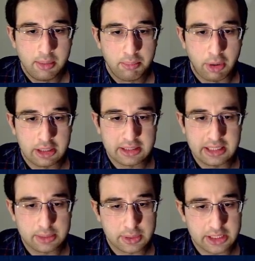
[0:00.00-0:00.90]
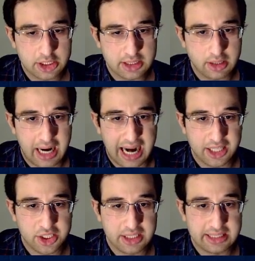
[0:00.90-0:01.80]
But these positions are
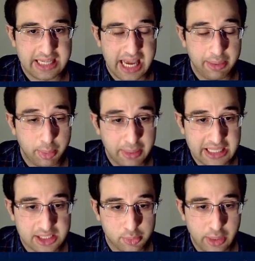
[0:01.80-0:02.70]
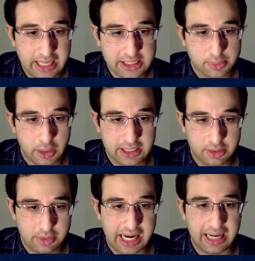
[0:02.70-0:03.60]
actually table-based wins. But in
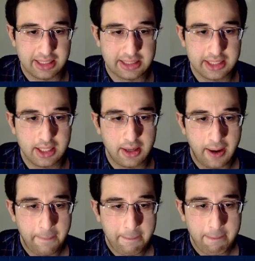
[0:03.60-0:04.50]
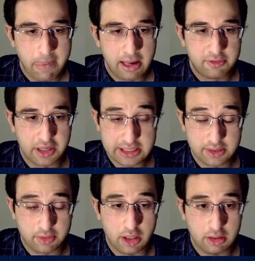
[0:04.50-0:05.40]
reality, first
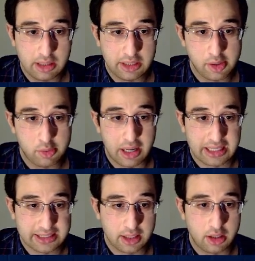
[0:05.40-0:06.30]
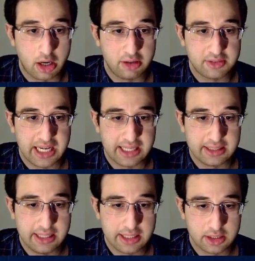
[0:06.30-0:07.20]
of all, it requires a lot of
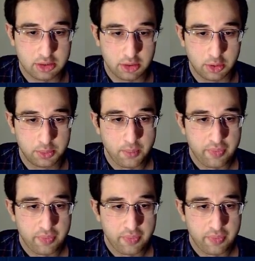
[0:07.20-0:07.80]
technique to